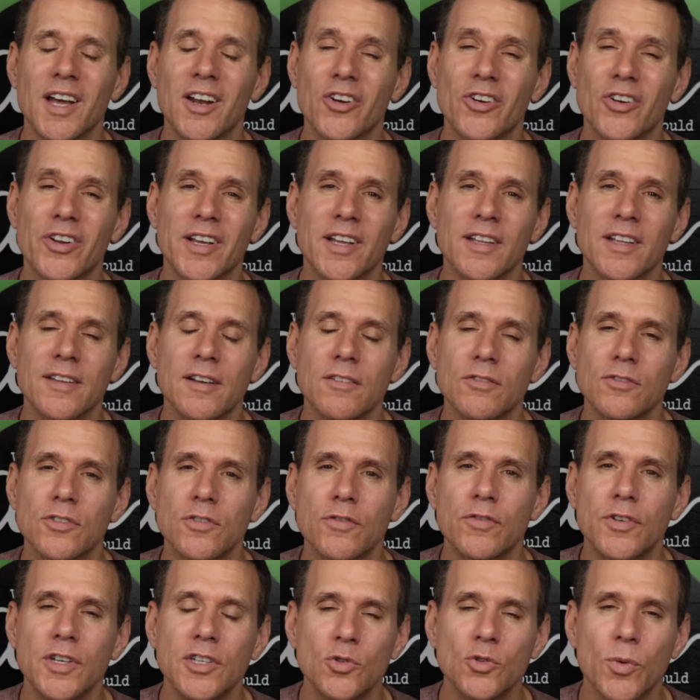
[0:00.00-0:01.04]
I've got to get down to
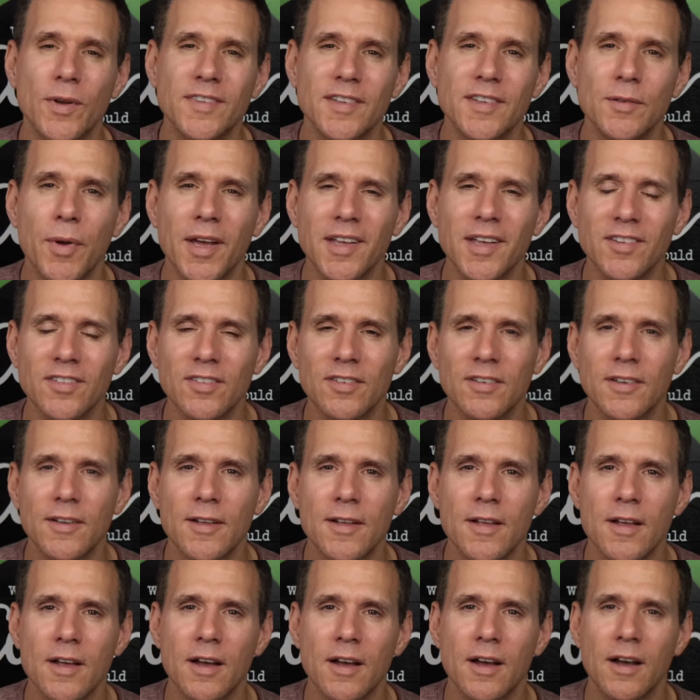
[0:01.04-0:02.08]
3:20 pace.
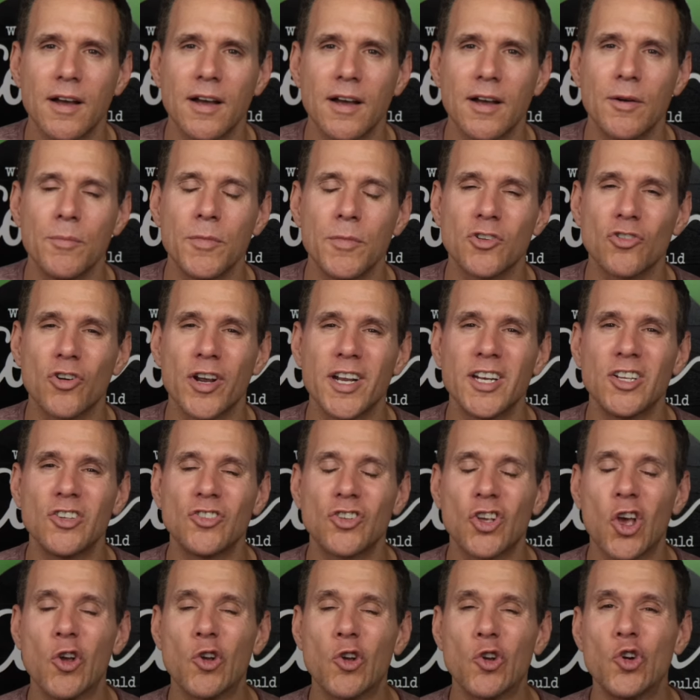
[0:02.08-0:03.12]
My training is
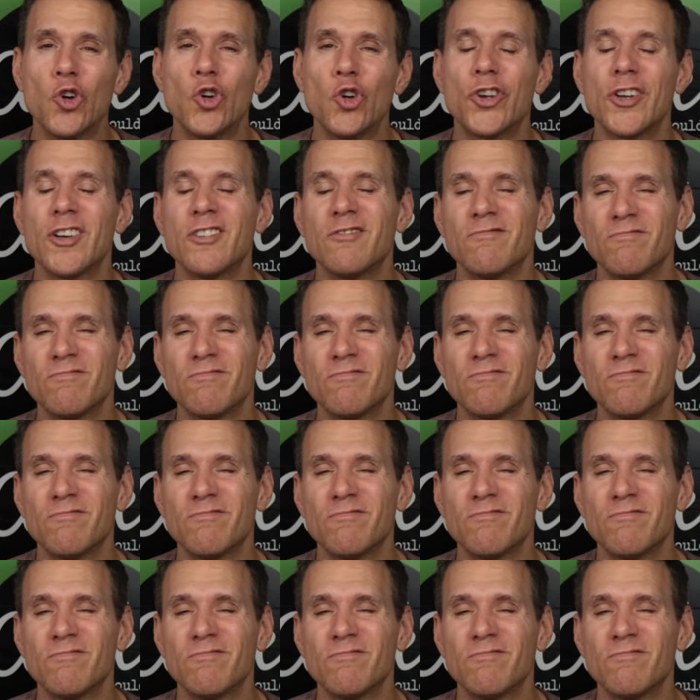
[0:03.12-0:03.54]
going good.